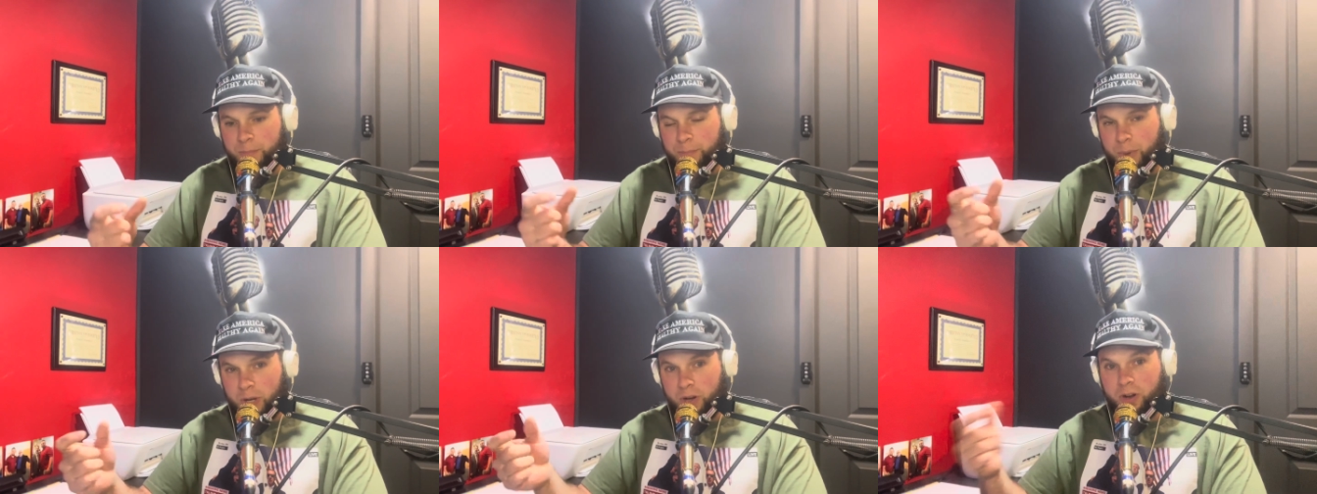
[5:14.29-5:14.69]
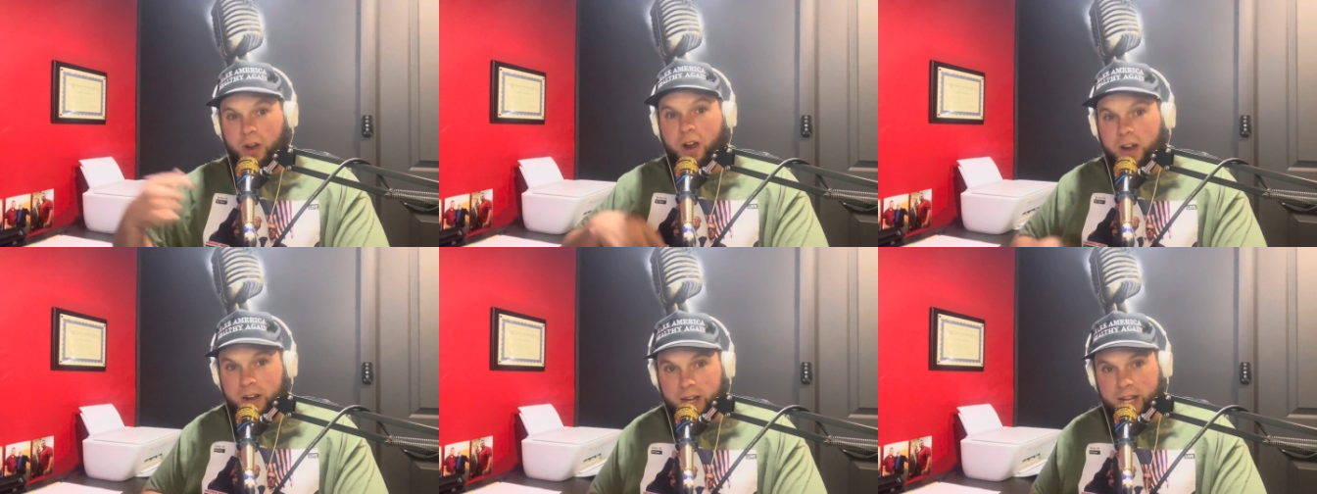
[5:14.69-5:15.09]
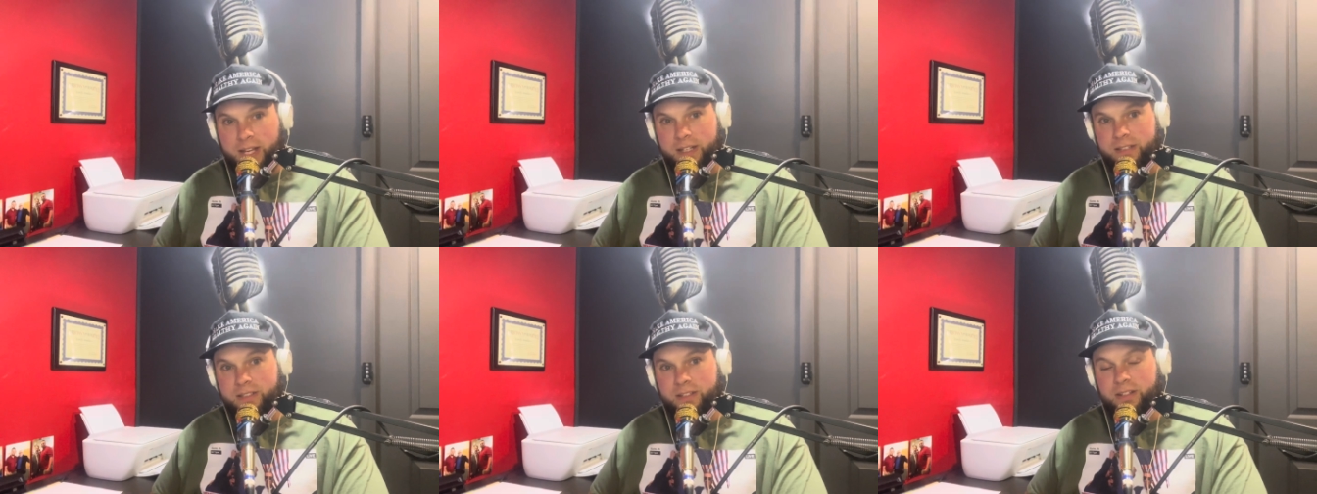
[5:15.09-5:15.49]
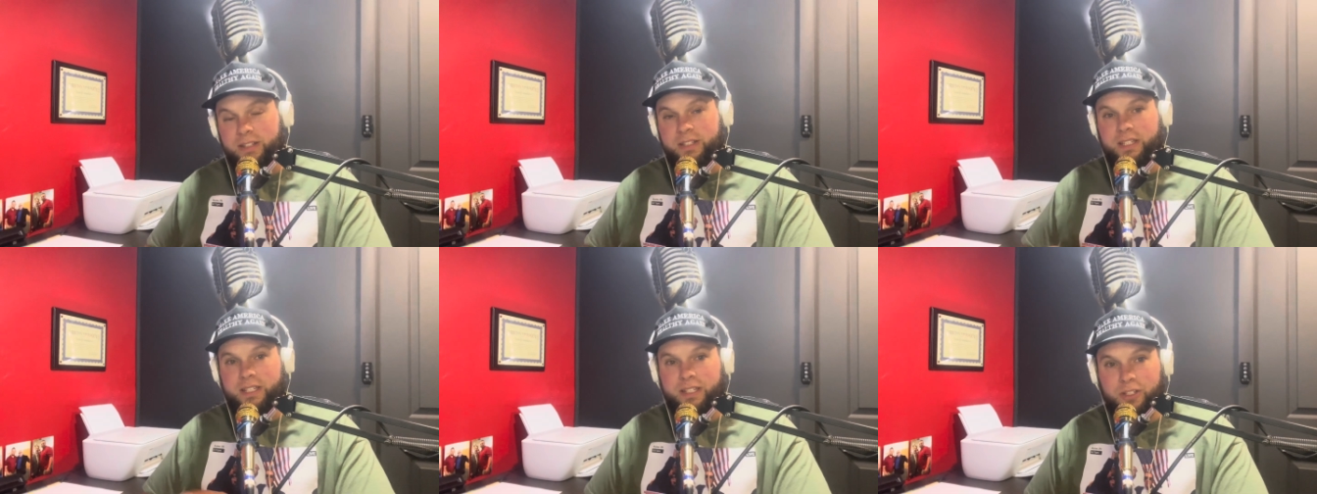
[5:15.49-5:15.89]
But on our end, on
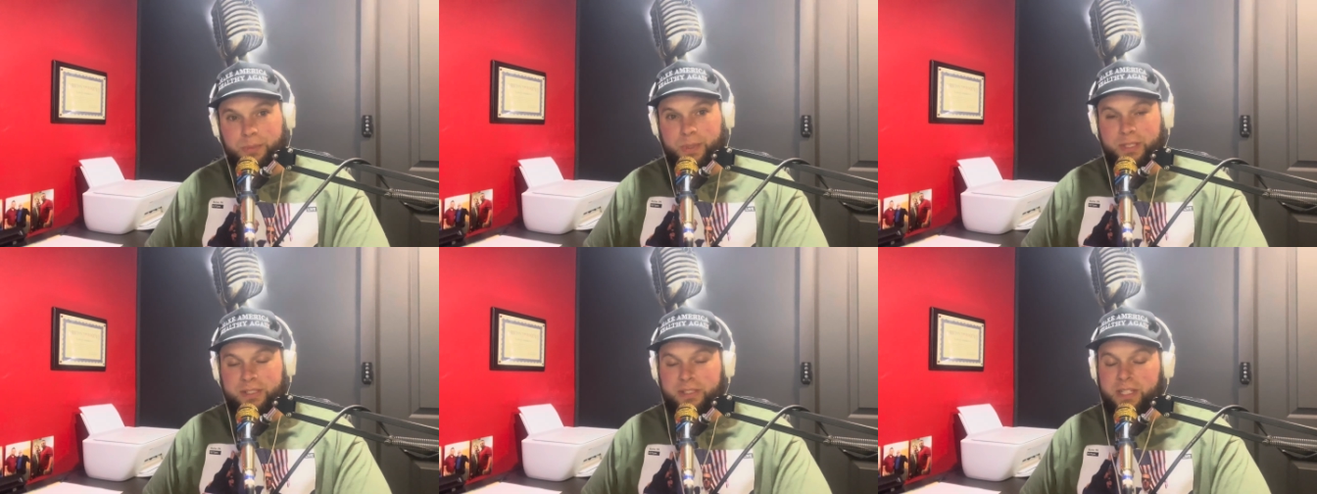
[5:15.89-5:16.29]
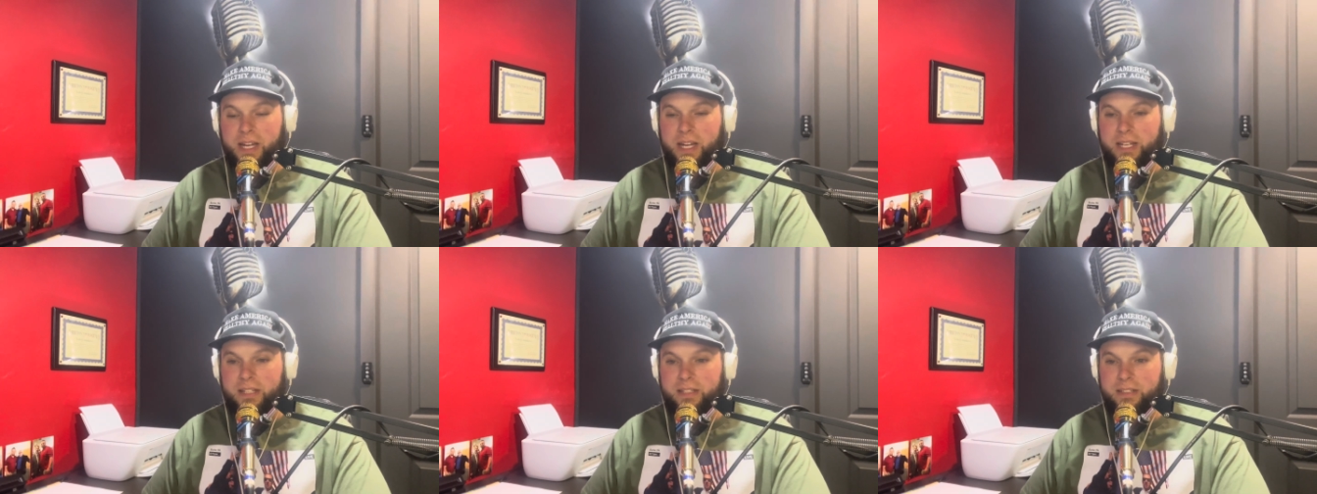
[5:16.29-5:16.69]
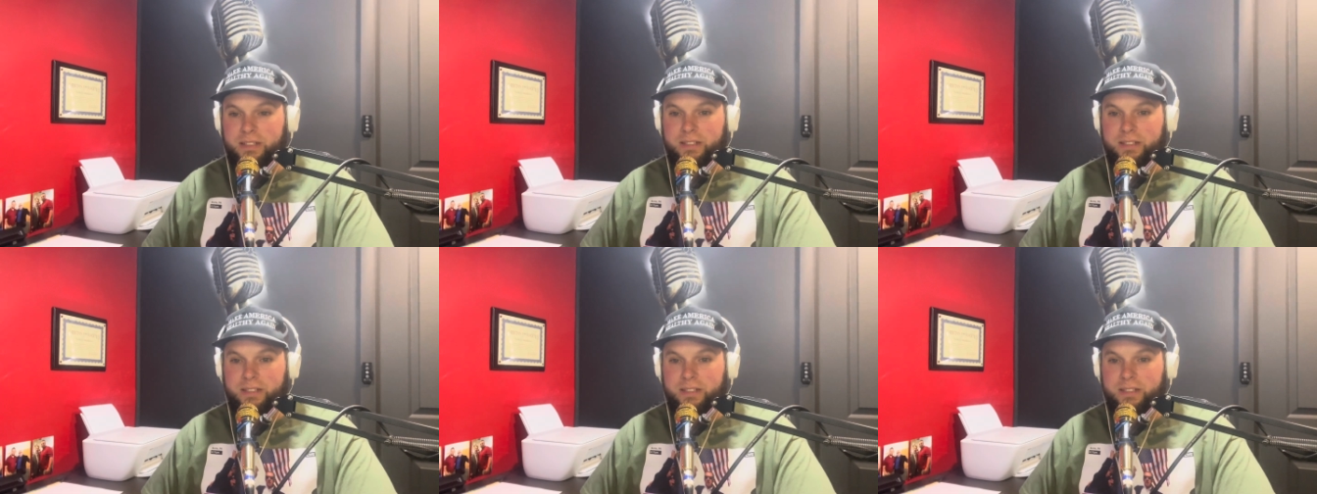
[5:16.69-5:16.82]
the human side,